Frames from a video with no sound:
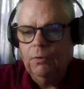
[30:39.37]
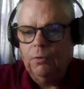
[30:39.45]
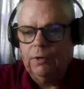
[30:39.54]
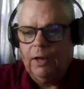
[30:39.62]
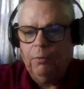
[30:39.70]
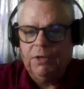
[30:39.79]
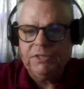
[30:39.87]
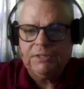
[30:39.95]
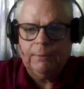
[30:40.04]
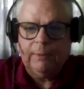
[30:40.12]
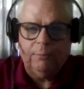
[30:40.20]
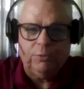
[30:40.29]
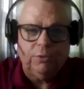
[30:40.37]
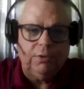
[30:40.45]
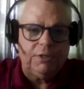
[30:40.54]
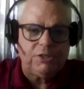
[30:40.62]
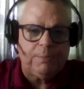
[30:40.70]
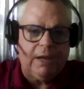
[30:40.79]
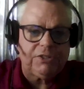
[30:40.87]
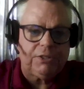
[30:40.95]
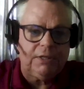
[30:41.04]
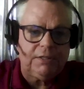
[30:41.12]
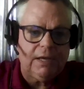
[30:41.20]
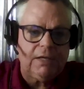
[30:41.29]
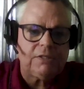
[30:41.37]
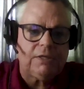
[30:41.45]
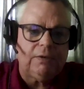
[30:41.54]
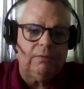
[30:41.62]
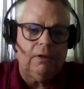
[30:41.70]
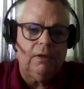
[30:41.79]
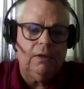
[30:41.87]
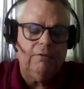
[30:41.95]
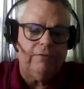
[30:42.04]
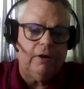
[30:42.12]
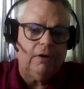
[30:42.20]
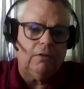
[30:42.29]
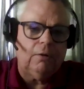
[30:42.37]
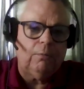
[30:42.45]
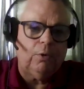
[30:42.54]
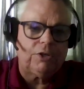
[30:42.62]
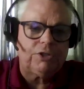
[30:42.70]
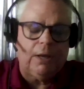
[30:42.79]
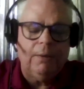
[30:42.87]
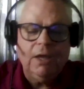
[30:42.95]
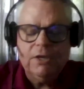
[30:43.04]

Or do I want to send them to an inspection and testing fire alarm workshop?